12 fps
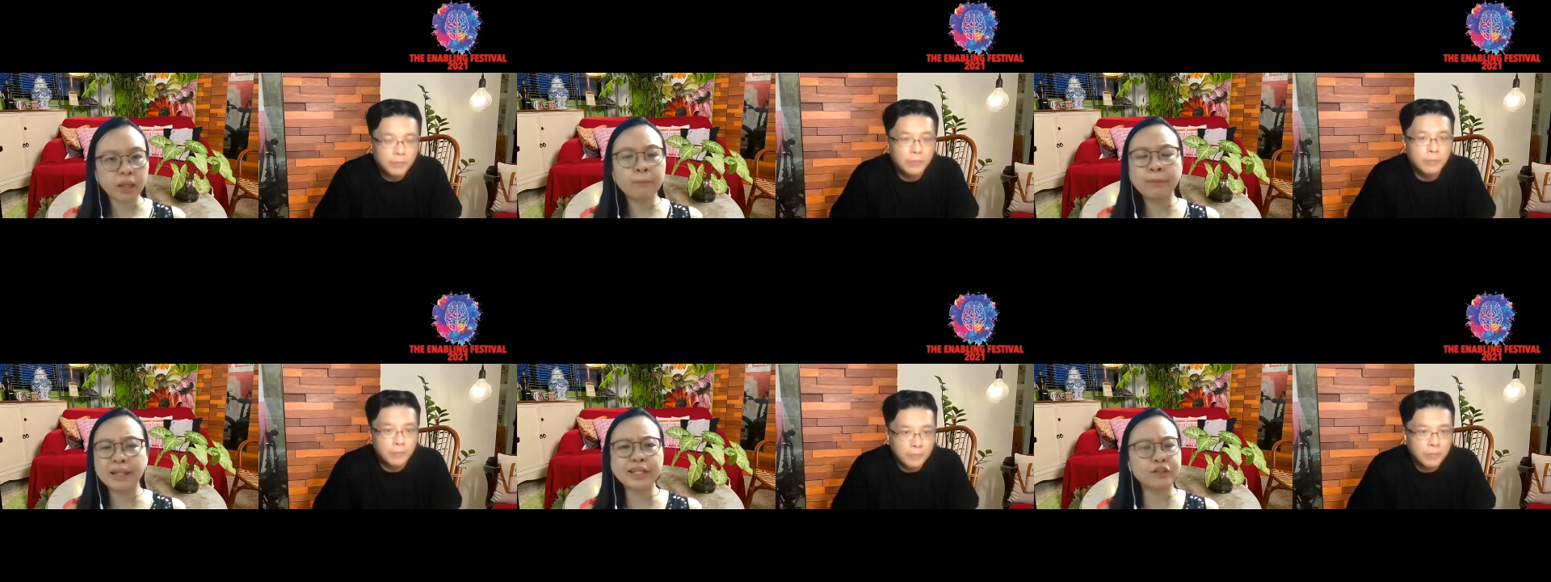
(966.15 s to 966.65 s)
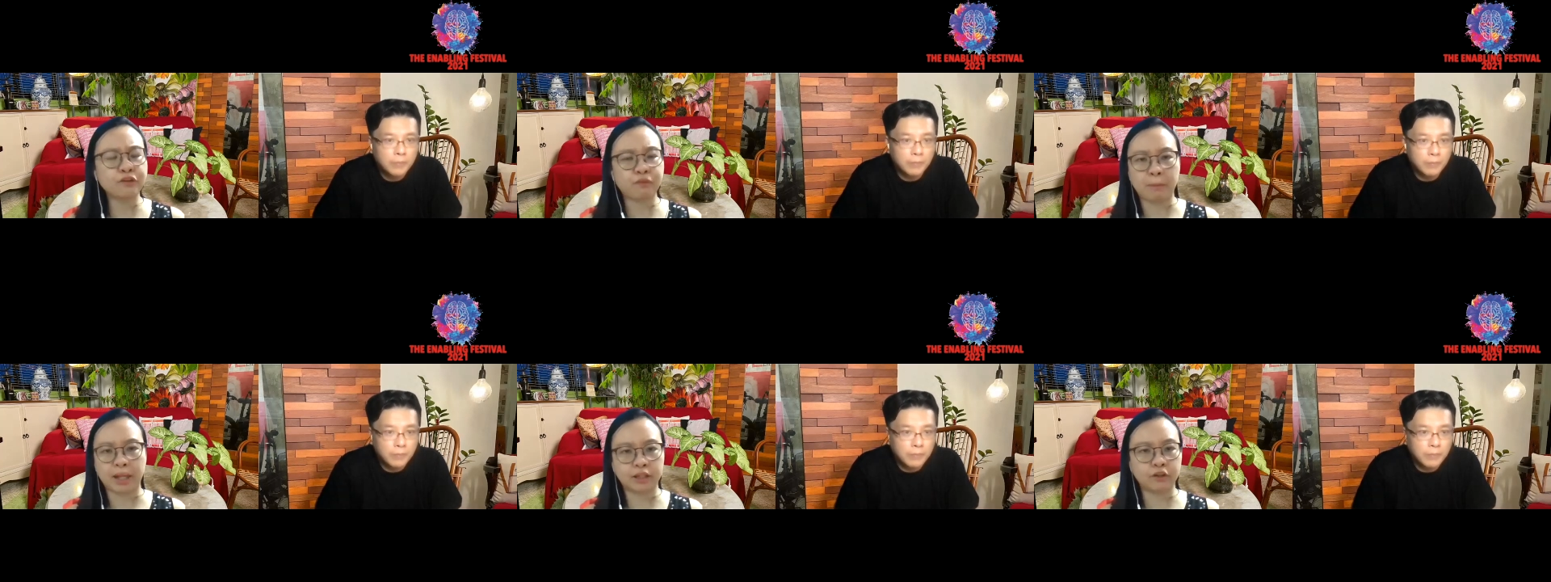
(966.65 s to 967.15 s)
Speaker 1: mainly the
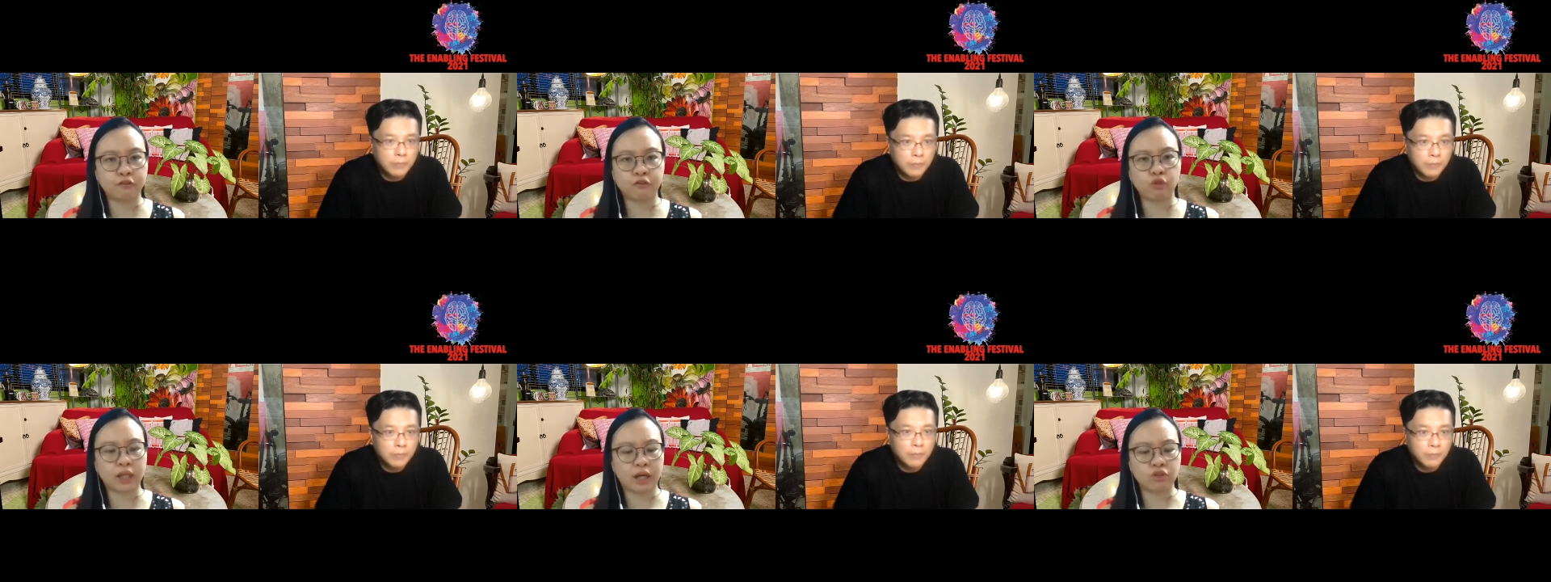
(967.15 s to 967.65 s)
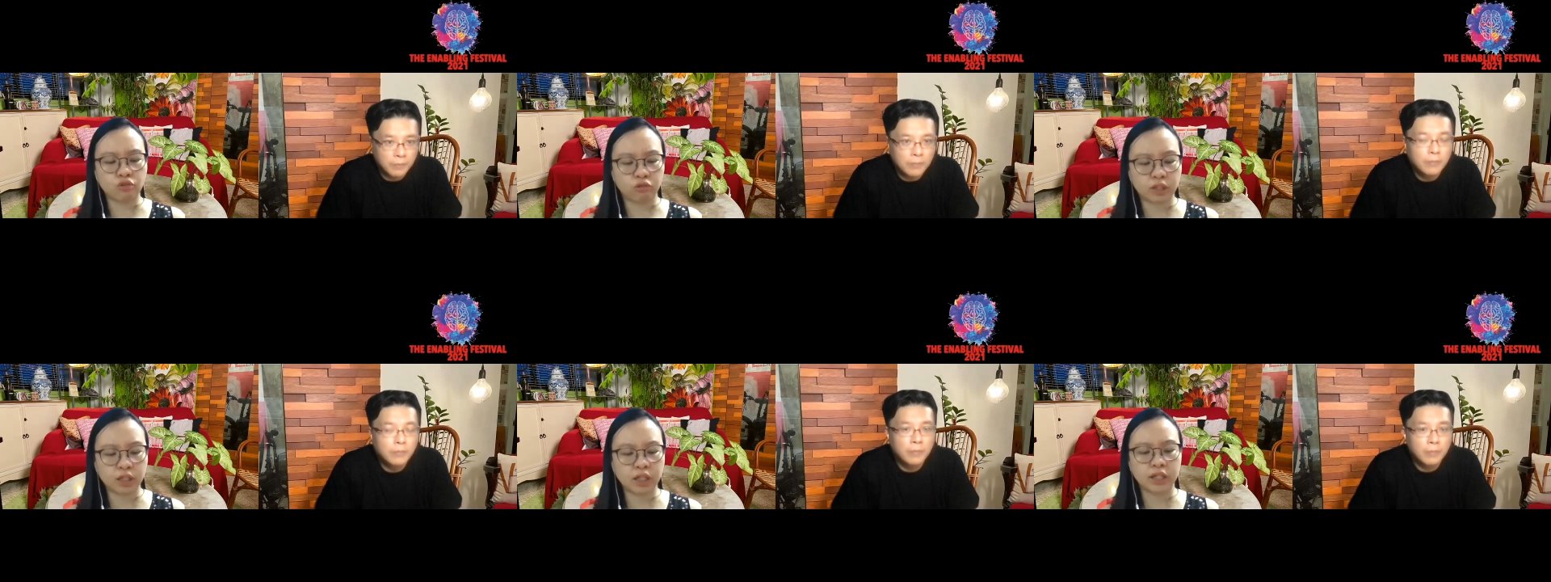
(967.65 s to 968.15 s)
fermented food like
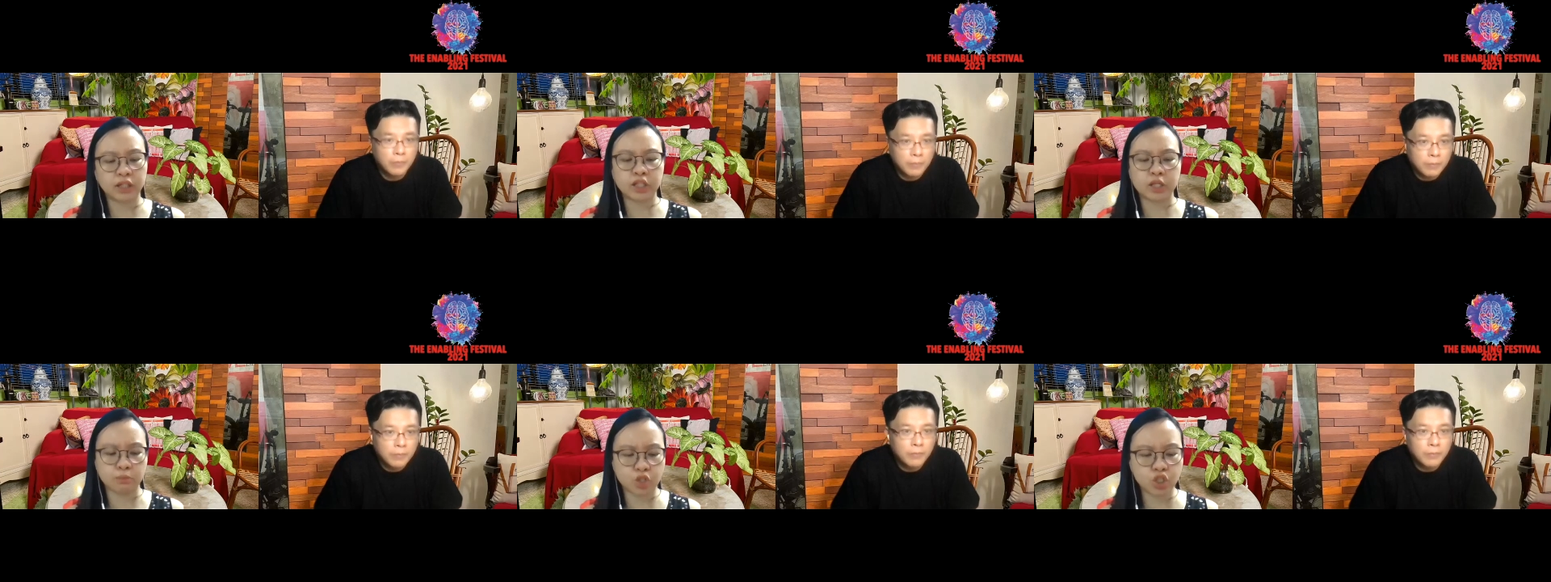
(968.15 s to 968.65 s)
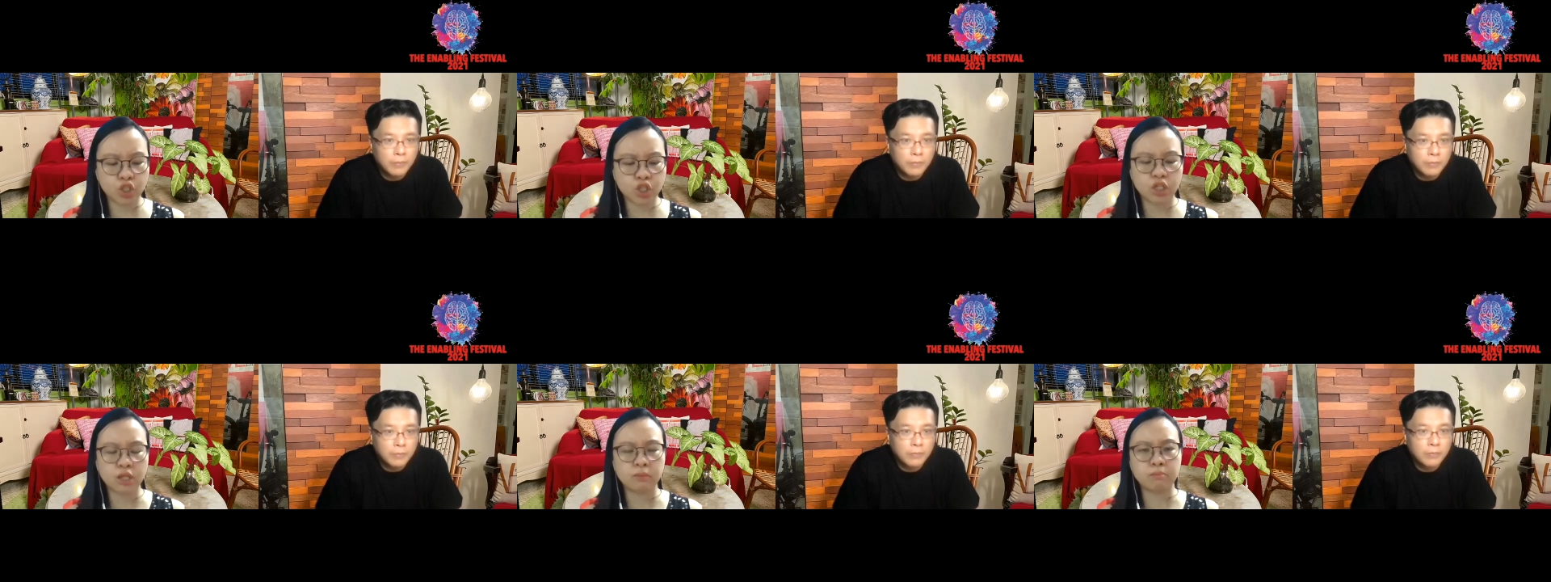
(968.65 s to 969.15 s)
yogurt,
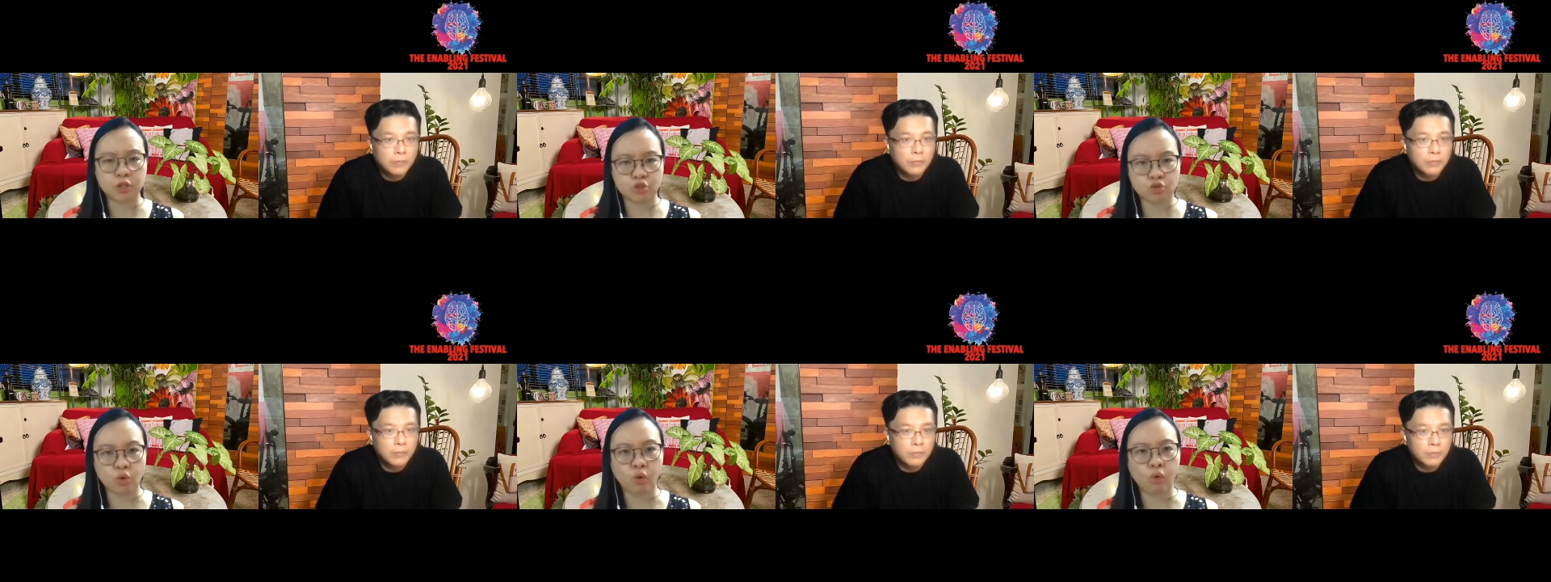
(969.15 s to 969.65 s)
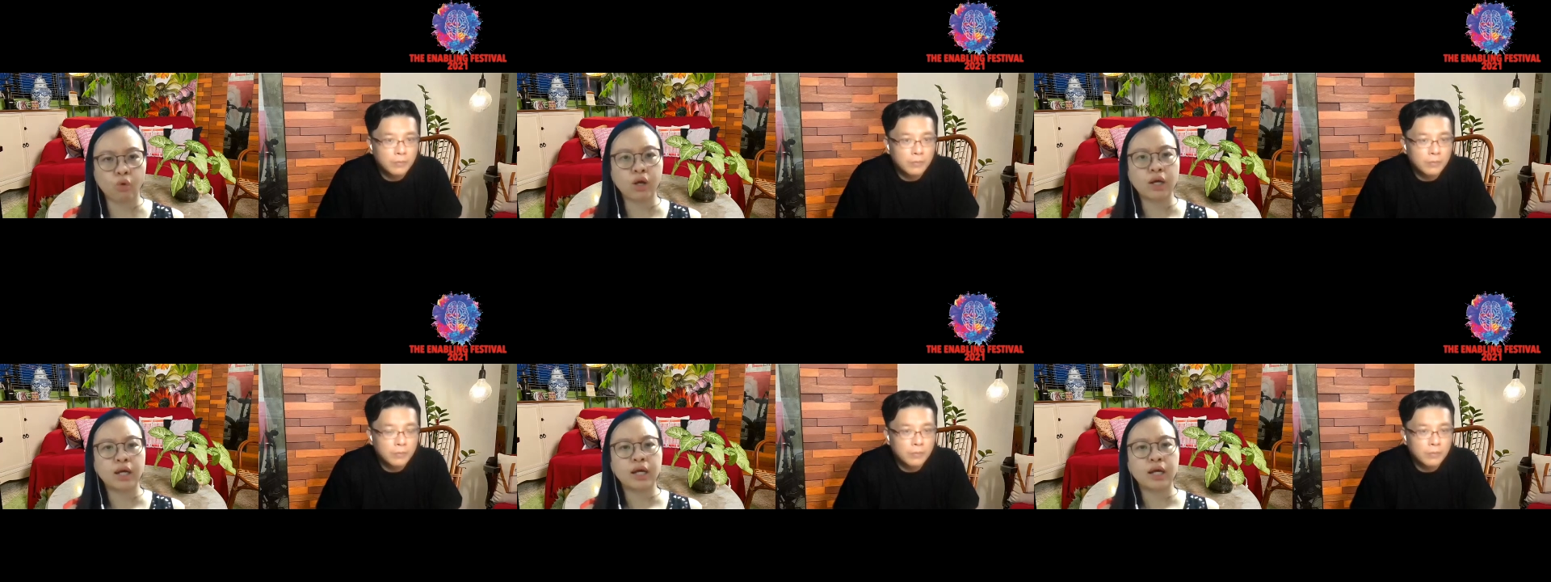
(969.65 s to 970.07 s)
kimchi, miso.